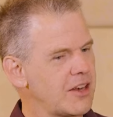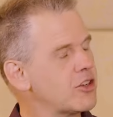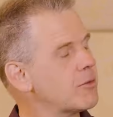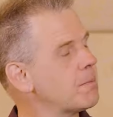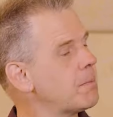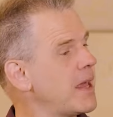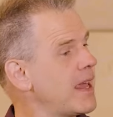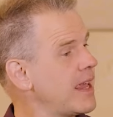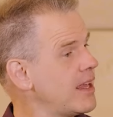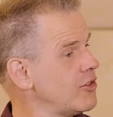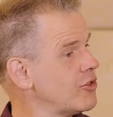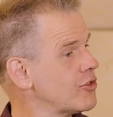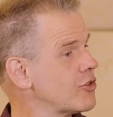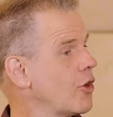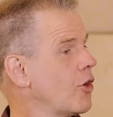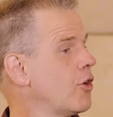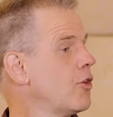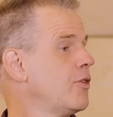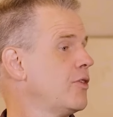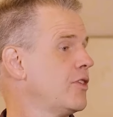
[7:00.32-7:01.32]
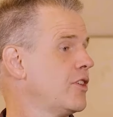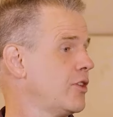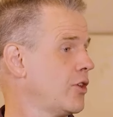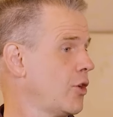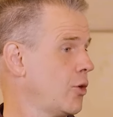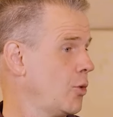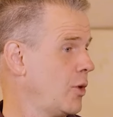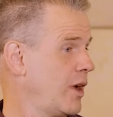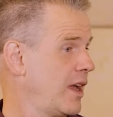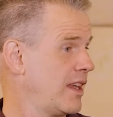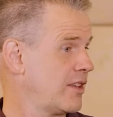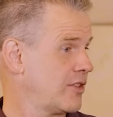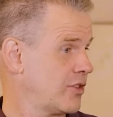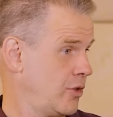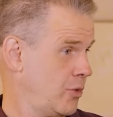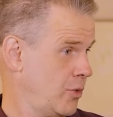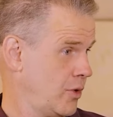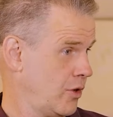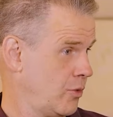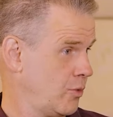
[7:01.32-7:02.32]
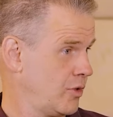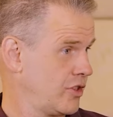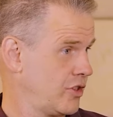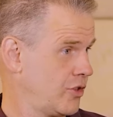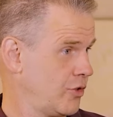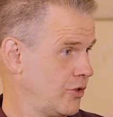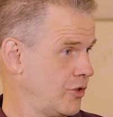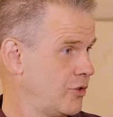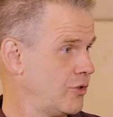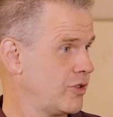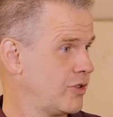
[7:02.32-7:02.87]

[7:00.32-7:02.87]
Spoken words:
that depends on the NoSQL which you're